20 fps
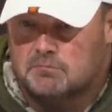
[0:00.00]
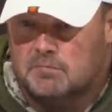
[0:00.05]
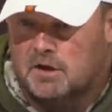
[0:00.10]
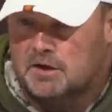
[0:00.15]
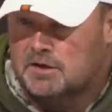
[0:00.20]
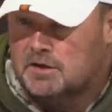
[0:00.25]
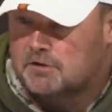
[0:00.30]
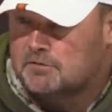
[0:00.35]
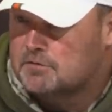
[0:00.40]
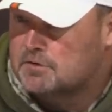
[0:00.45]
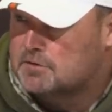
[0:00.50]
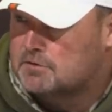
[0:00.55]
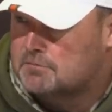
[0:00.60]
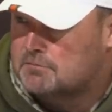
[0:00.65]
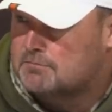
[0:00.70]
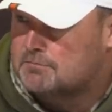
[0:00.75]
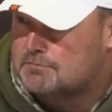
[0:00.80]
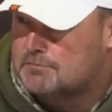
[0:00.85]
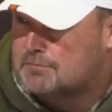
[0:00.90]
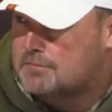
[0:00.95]
I definitely
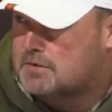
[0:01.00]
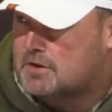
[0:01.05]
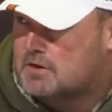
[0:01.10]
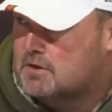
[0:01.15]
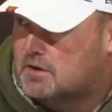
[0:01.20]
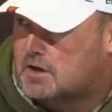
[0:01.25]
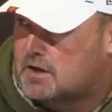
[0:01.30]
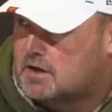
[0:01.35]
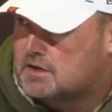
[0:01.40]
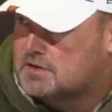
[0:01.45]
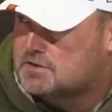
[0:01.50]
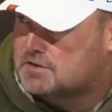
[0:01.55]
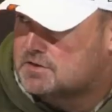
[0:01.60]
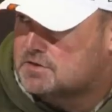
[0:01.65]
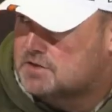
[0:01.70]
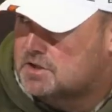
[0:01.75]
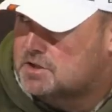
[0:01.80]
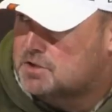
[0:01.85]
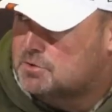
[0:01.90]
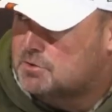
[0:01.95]
think it's
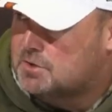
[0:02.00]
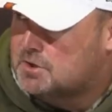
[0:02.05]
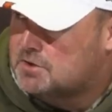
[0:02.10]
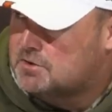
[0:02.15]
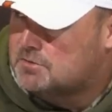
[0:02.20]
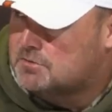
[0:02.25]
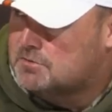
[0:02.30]
continuing,